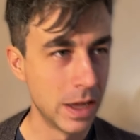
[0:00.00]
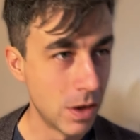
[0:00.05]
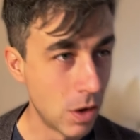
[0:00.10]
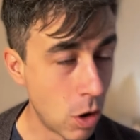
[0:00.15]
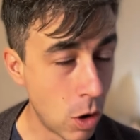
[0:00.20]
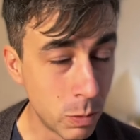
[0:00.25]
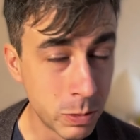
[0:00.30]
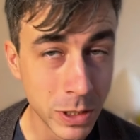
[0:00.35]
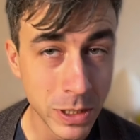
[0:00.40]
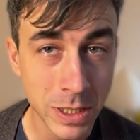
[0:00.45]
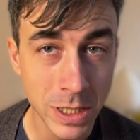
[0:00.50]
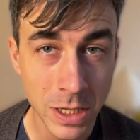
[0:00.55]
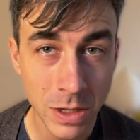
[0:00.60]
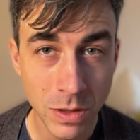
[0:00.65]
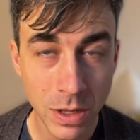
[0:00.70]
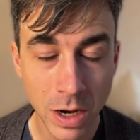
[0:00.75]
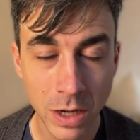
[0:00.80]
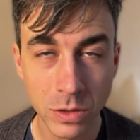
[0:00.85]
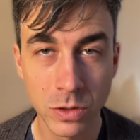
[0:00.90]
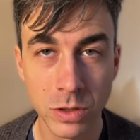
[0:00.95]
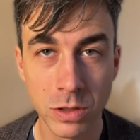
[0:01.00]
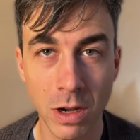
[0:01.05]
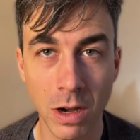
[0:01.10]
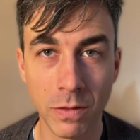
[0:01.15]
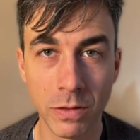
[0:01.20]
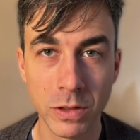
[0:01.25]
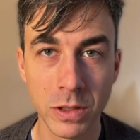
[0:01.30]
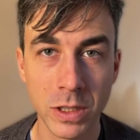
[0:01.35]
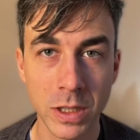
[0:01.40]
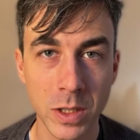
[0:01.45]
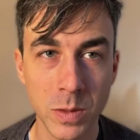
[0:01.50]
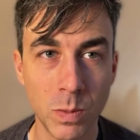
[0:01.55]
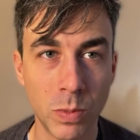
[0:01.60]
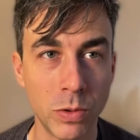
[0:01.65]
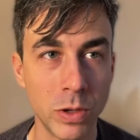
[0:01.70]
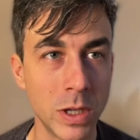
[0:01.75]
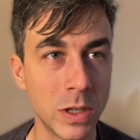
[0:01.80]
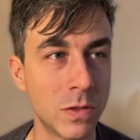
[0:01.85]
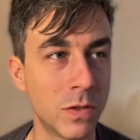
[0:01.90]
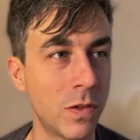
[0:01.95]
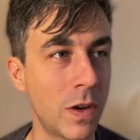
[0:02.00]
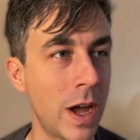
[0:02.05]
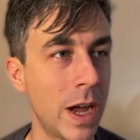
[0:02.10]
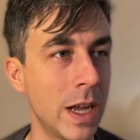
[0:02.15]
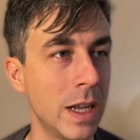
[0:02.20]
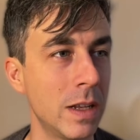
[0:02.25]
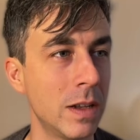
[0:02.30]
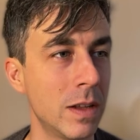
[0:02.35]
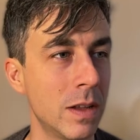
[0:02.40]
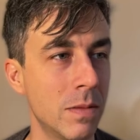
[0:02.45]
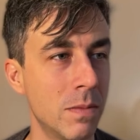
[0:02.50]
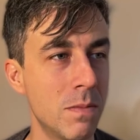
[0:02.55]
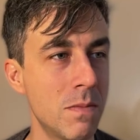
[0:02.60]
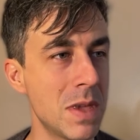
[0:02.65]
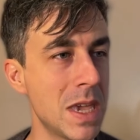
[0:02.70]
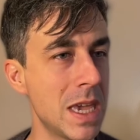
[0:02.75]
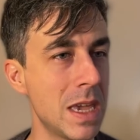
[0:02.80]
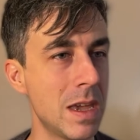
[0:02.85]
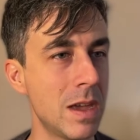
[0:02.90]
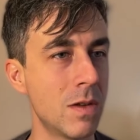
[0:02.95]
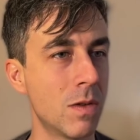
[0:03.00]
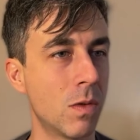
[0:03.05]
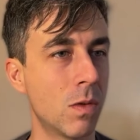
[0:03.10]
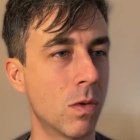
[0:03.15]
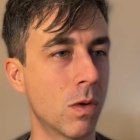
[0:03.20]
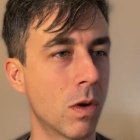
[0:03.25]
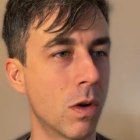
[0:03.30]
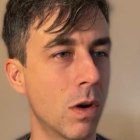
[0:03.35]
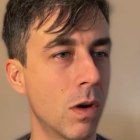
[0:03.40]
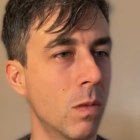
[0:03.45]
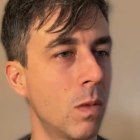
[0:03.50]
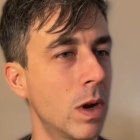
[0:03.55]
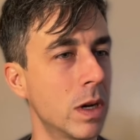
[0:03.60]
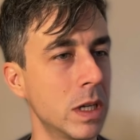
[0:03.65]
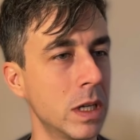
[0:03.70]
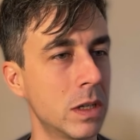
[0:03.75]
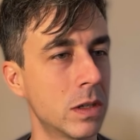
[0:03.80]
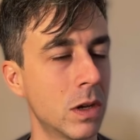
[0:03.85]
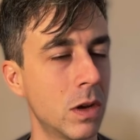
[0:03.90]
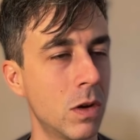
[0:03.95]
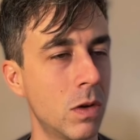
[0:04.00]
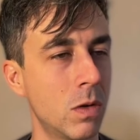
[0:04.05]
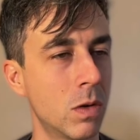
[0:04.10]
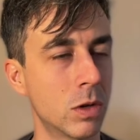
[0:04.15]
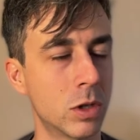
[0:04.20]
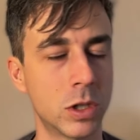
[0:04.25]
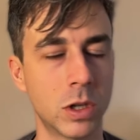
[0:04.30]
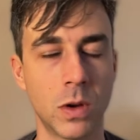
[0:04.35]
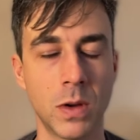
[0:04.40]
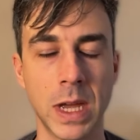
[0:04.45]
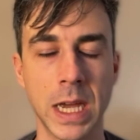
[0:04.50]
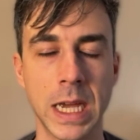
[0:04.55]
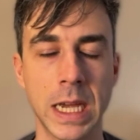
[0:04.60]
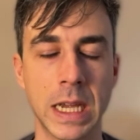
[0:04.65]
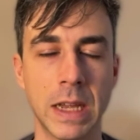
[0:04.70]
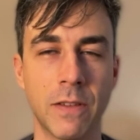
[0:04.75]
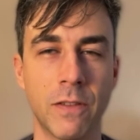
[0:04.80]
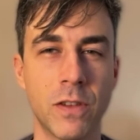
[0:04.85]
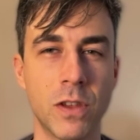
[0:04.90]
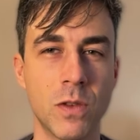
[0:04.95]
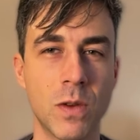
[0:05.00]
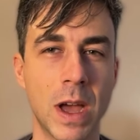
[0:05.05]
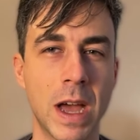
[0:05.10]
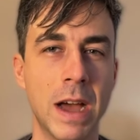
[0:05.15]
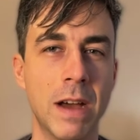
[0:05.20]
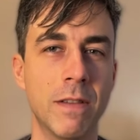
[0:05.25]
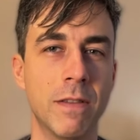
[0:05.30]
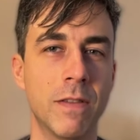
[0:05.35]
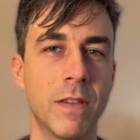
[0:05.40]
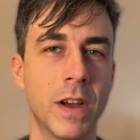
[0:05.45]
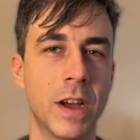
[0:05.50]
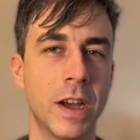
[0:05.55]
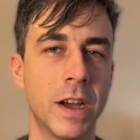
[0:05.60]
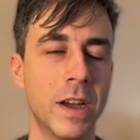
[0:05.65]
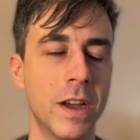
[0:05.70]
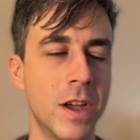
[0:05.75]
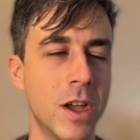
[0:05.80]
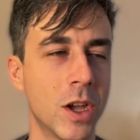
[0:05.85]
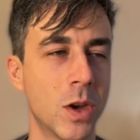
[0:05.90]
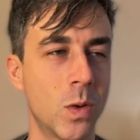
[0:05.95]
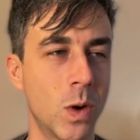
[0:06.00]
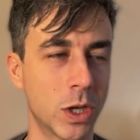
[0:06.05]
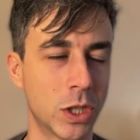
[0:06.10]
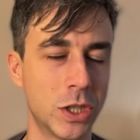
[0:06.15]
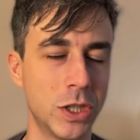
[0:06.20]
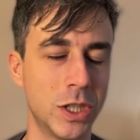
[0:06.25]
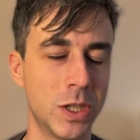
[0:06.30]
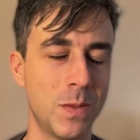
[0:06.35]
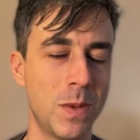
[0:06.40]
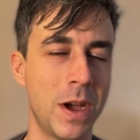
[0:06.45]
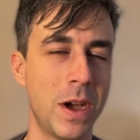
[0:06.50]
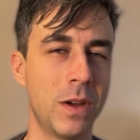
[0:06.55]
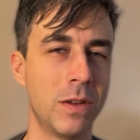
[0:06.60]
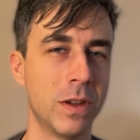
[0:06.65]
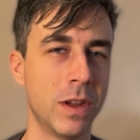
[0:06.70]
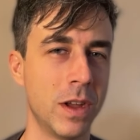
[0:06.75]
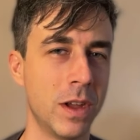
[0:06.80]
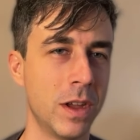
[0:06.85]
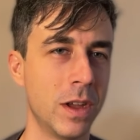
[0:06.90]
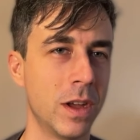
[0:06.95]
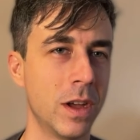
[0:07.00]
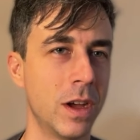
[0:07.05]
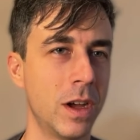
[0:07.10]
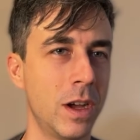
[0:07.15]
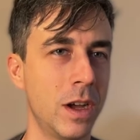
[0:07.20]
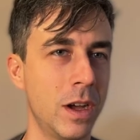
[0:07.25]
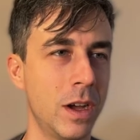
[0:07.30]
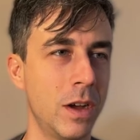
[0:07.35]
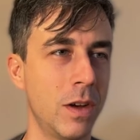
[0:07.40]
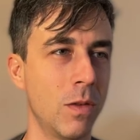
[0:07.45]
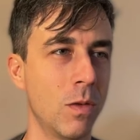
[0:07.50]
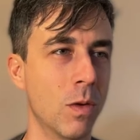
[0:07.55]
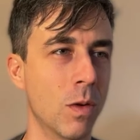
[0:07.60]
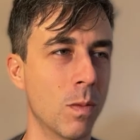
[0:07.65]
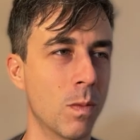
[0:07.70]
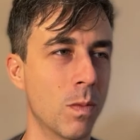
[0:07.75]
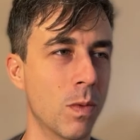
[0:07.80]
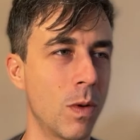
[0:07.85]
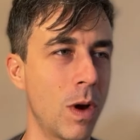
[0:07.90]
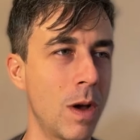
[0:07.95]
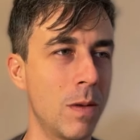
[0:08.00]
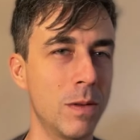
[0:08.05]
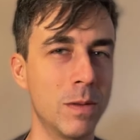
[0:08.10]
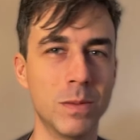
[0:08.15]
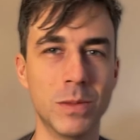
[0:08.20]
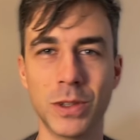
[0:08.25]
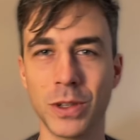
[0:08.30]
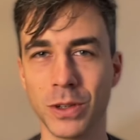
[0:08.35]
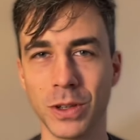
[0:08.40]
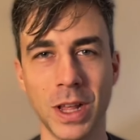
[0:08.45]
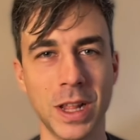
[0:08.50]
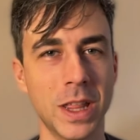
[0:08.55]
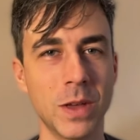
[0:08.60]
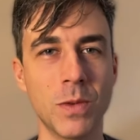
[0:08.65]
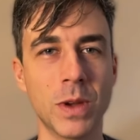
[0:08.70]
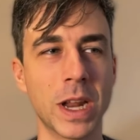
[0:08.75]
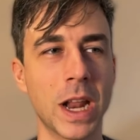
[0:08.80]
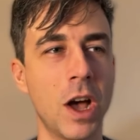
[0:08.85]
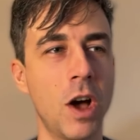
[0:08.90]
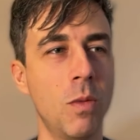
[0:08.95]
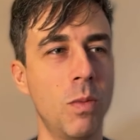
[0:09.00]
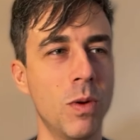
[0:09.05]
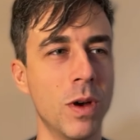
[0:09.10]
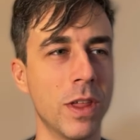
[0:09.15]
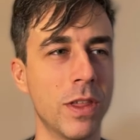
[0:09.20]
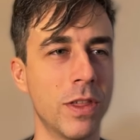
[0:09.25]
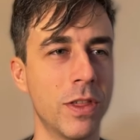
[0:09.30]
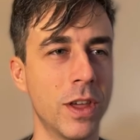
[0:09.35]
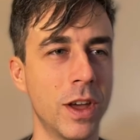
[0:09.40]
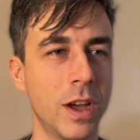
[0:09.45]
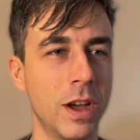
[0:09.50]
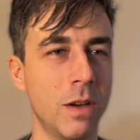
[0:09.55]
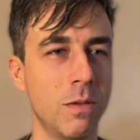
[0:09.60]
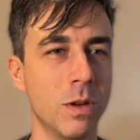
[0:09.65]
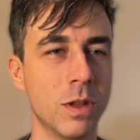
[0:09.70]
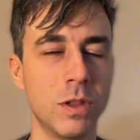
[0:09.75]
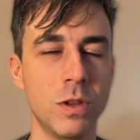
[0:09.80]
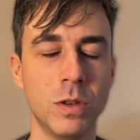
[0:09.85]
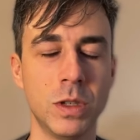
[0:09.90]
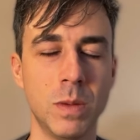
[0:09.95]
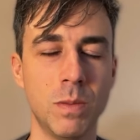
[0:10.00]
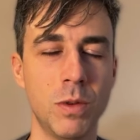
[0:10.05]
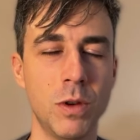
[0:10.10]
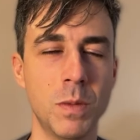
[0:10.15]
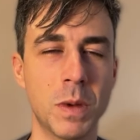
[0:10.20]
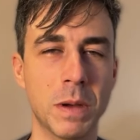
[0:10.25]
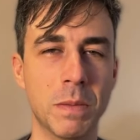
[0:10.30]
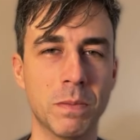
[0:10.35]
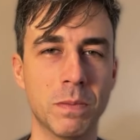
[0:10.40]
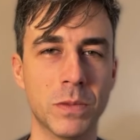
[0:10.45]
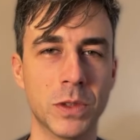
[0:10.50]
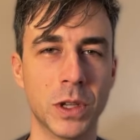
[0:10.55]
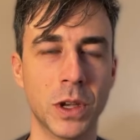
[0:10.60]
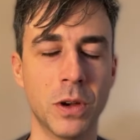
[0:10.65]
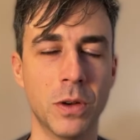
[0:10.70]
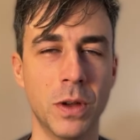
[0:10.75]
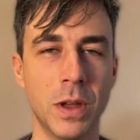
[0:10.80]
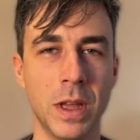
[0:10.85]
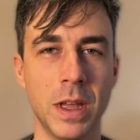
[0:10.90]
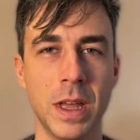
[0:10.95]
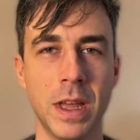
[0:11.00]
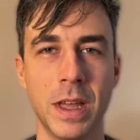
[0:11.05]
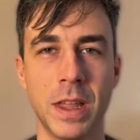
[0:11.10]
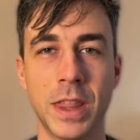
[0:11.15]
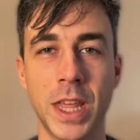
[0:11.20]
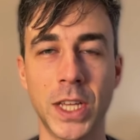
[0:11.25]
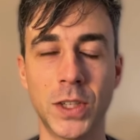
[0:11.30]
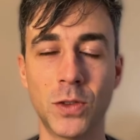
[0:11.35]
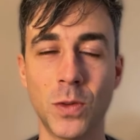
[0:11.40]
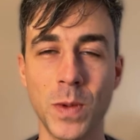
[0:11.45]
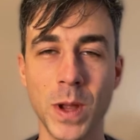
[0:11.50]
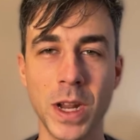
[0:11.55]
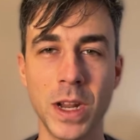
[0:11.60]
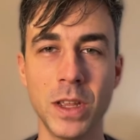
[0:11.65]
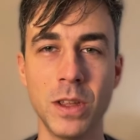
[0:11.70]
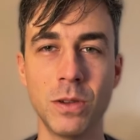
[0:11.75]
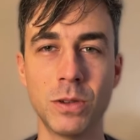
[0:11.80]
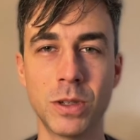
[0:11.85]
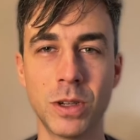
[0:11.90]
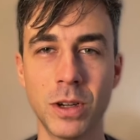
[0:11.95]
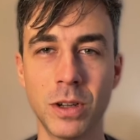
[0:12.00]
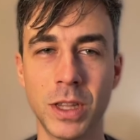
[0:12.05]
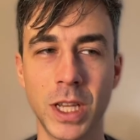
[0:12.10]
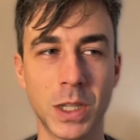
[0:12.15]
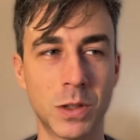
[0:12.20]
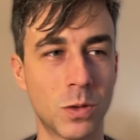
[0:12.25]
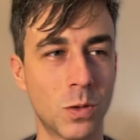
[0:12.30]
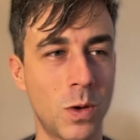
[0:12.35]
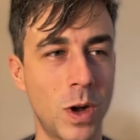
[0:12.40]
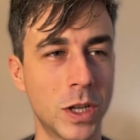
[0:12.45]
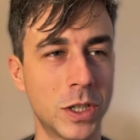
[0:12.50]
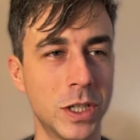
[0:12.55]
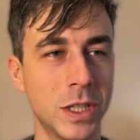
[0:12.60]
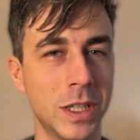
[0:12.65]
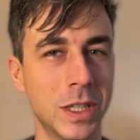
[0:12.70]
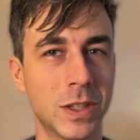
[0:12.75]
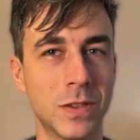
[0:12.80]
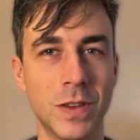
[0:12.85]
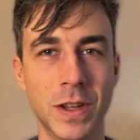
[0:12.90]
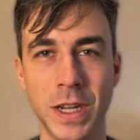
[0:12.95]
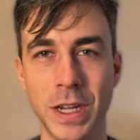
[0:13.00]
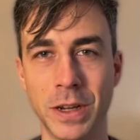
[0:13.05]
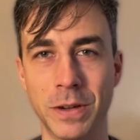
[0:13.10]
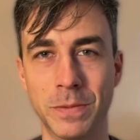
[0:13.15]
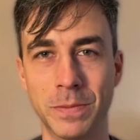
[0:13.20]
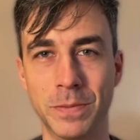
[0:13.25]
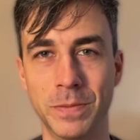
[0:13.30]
hope to see you there at those conferences. Please find me or Juanito or Shohei if you have questions about or problems or anything we can help with using Puma. So thanks for being a user. Thanks for watching this video.